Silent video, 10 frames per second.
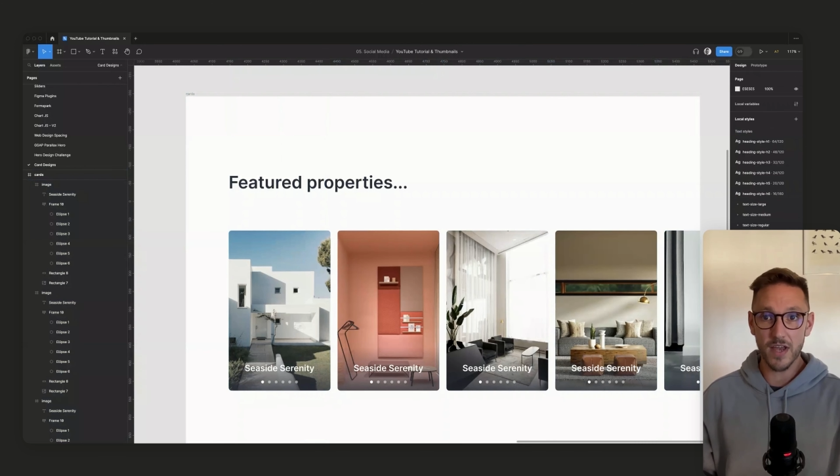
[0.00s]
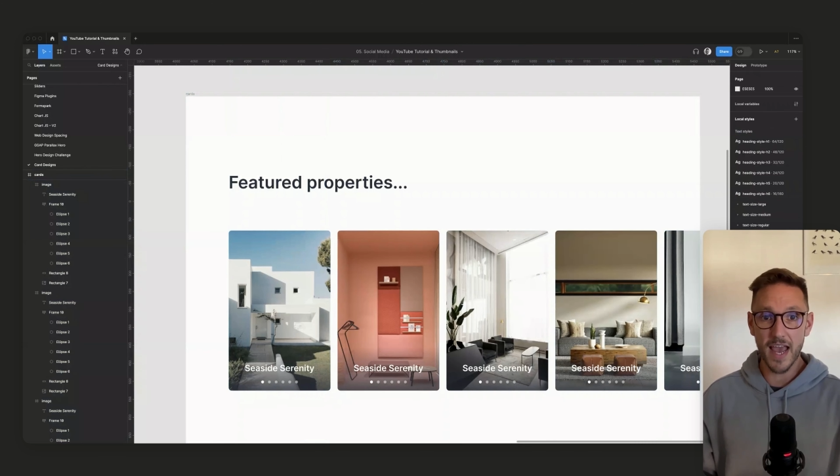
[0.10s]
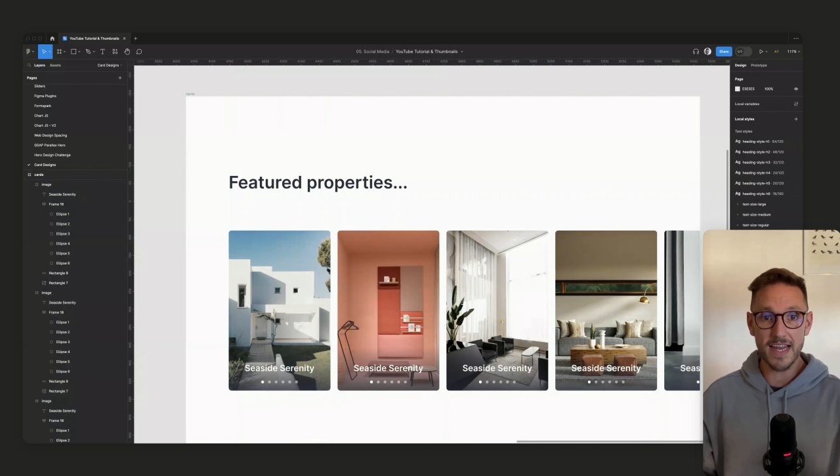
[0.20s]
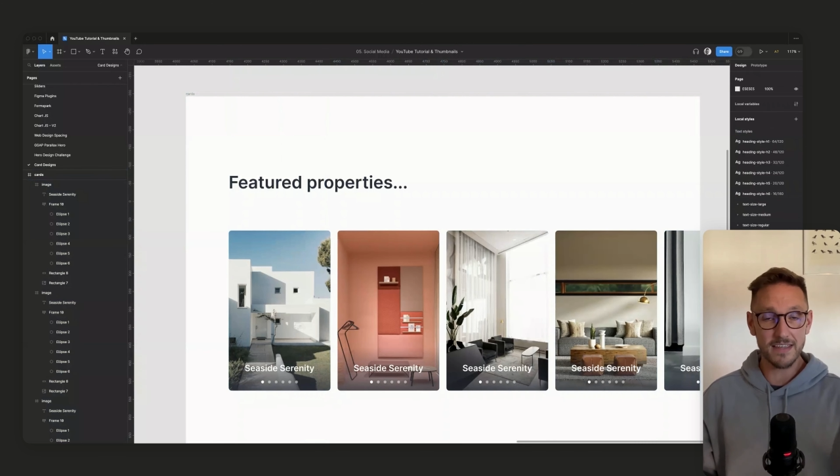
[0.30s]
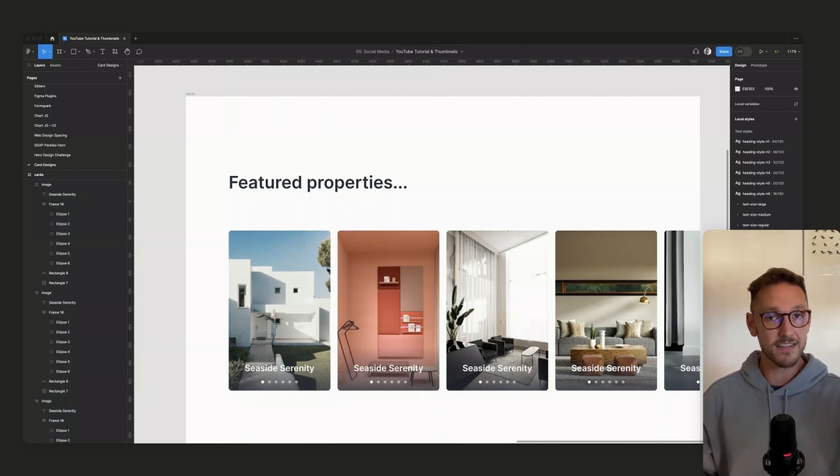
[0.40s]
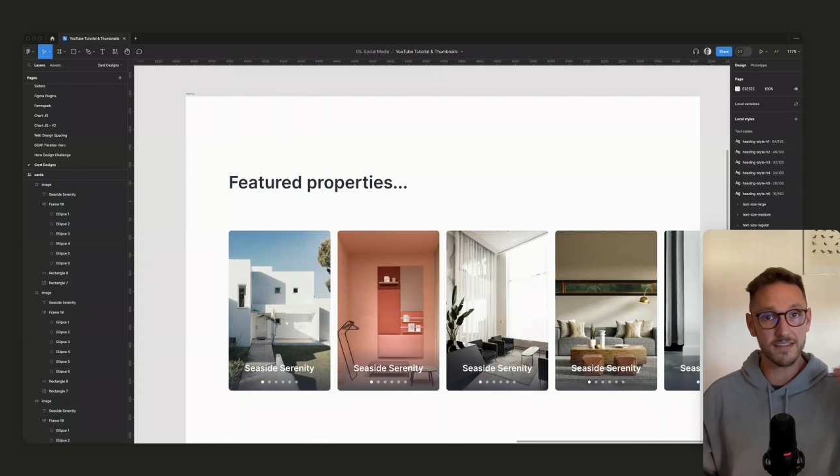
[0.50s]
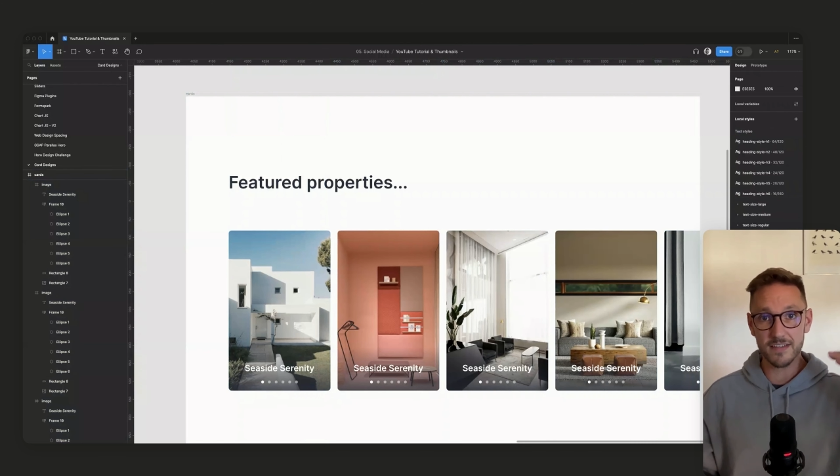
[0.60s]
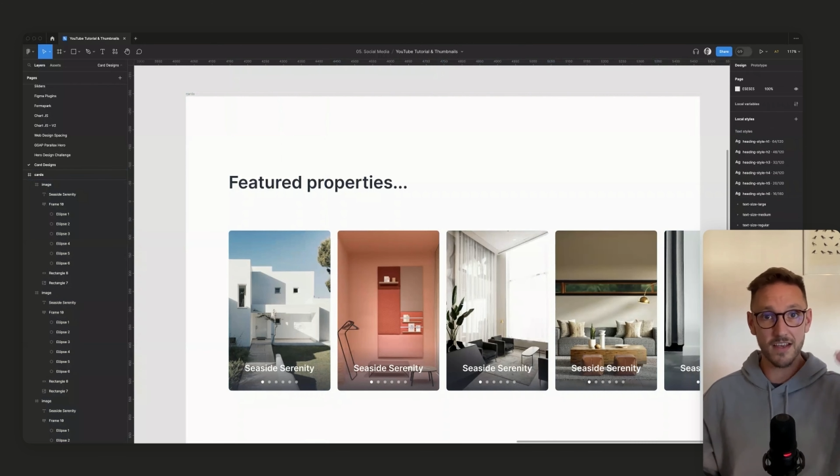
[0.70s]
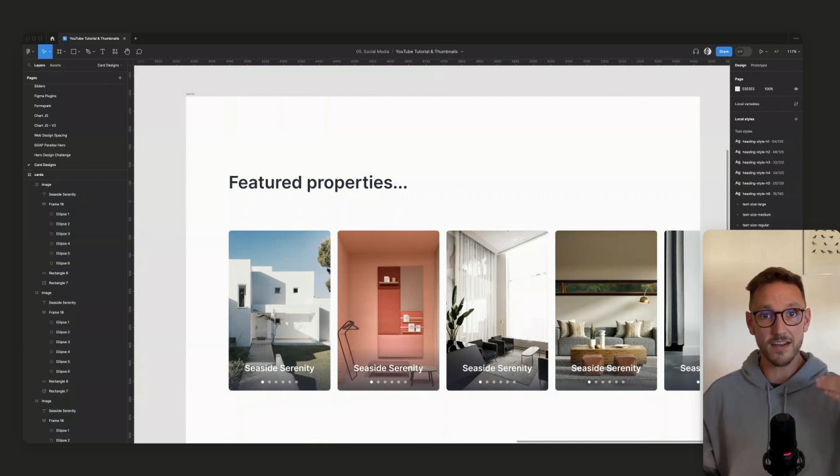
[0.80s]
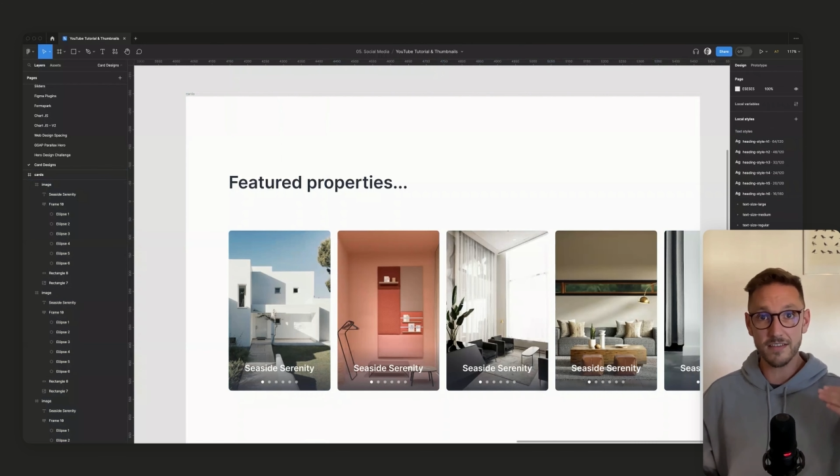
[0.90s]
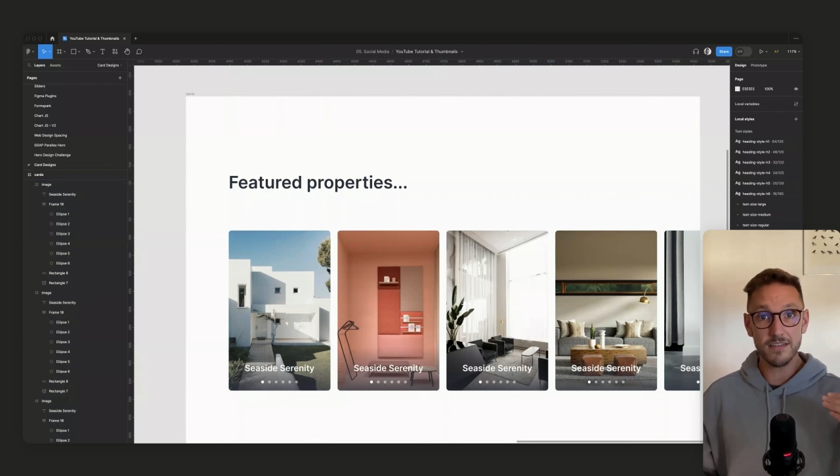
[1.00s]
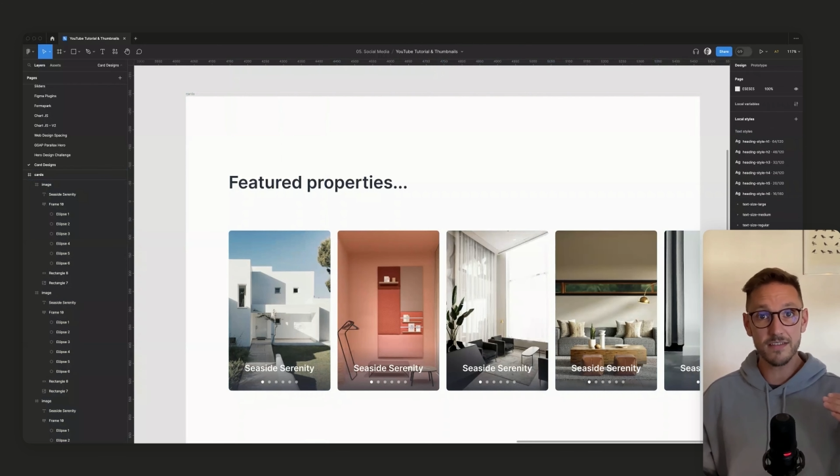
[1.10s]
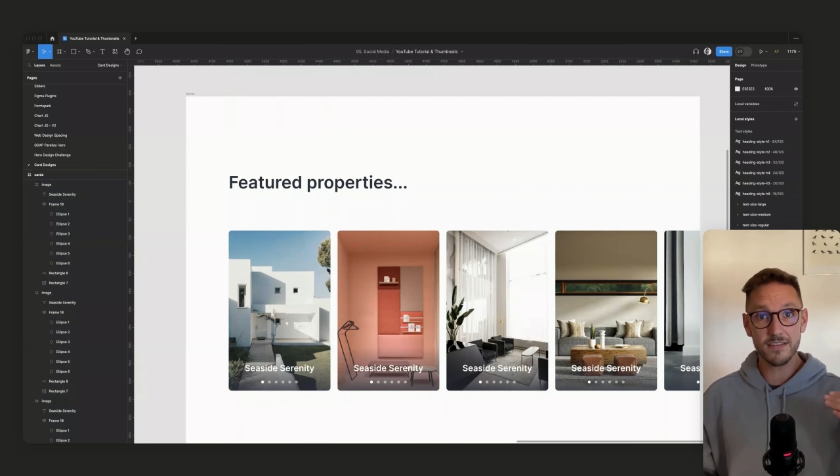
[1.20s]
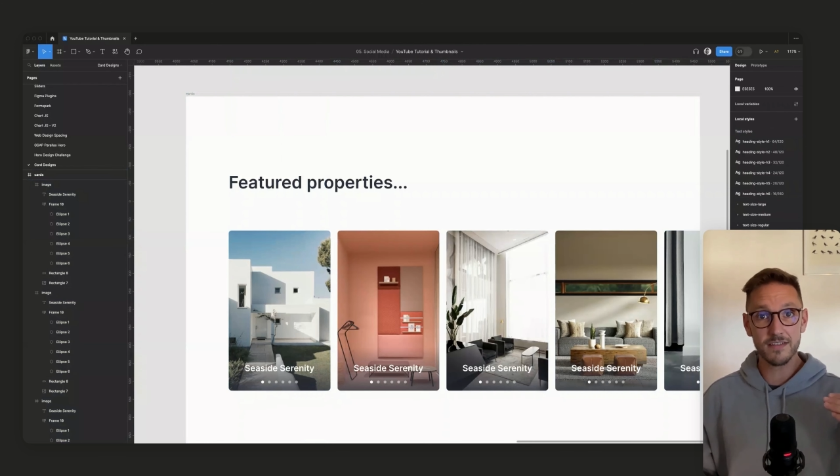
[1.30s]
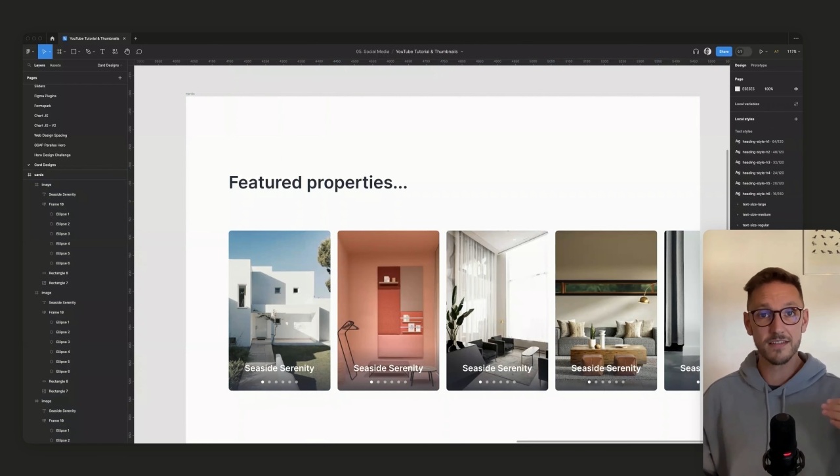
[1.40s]
8
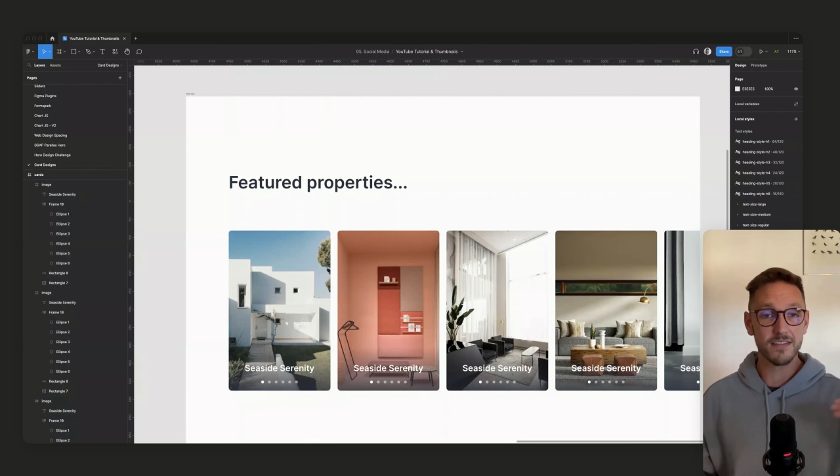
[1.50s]
designs